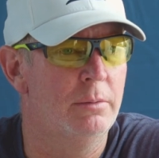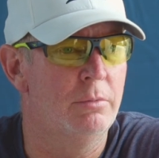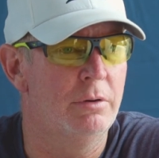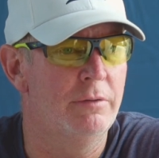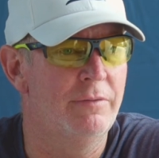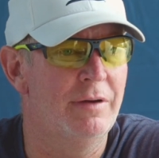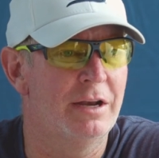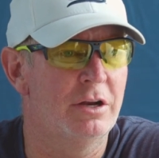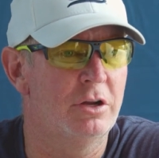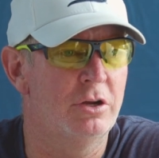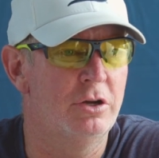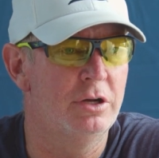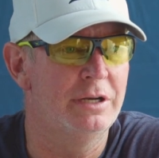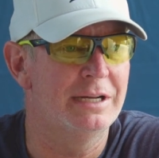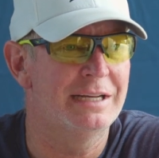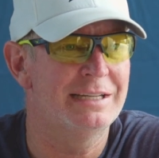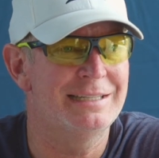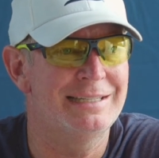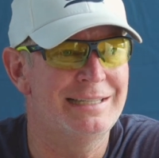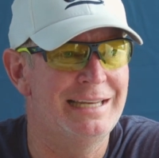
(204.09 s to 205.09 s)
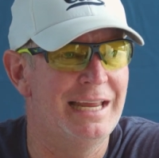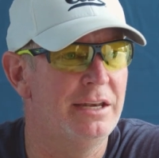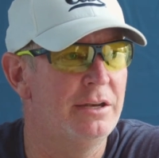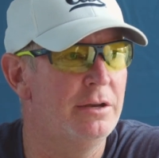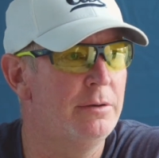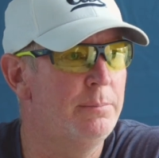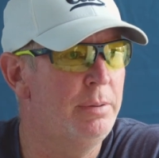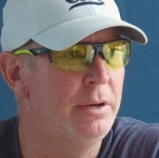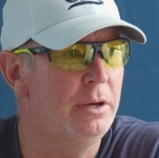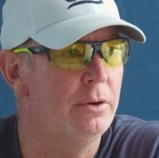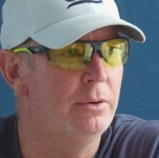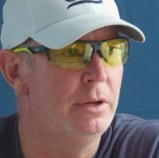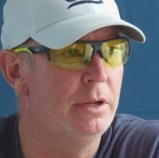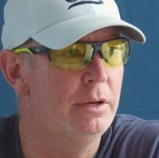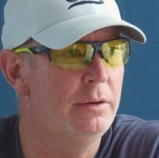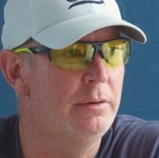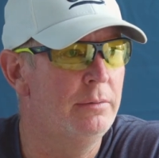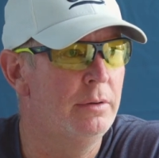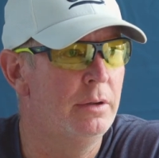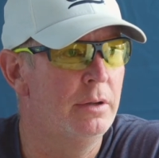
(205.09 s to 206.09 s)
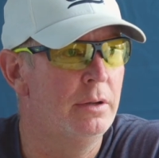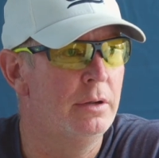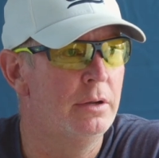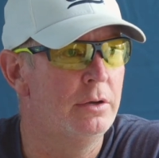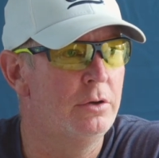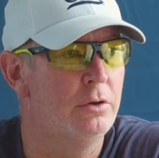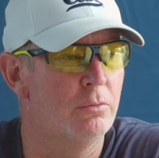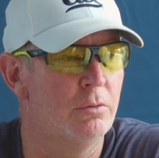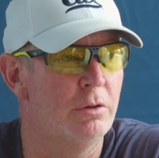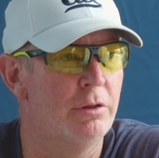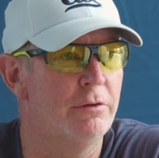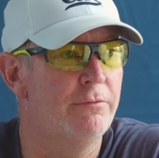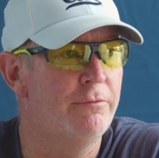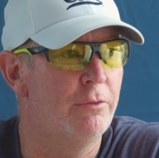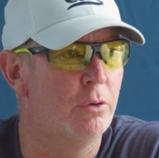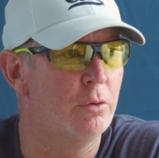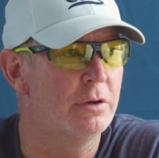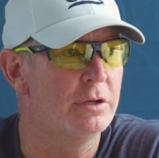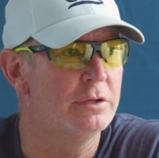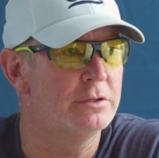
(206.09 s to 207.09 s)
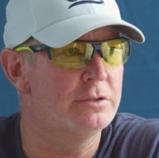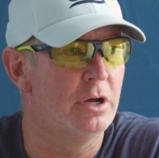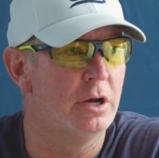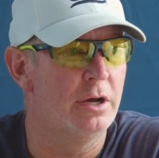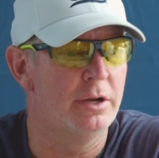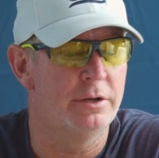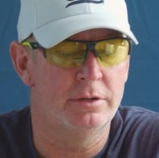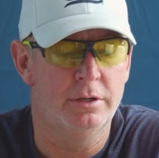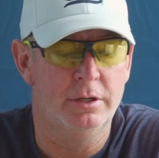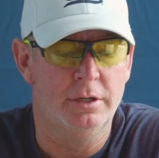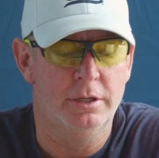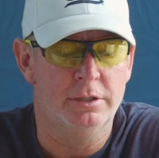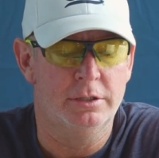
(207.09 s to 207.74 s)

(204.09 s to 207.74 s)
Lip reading: We've had a good extended period to really focus on